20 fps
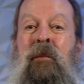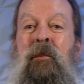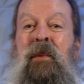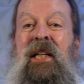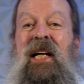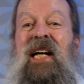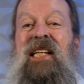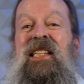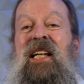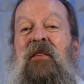
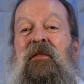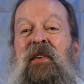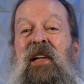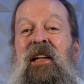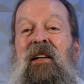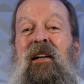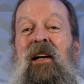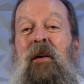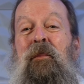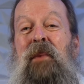Because I
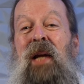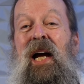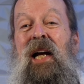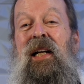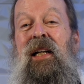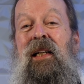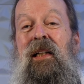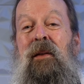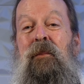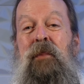figure I'm not
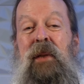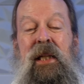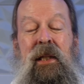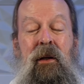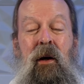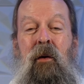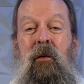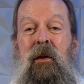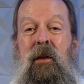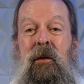going to be
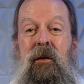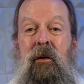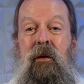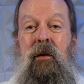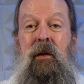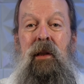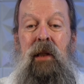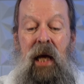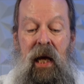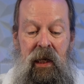going
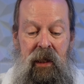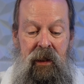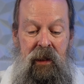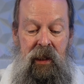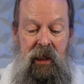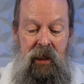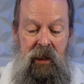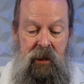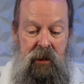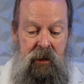through a lot of
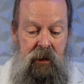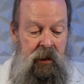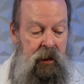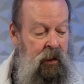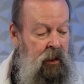these,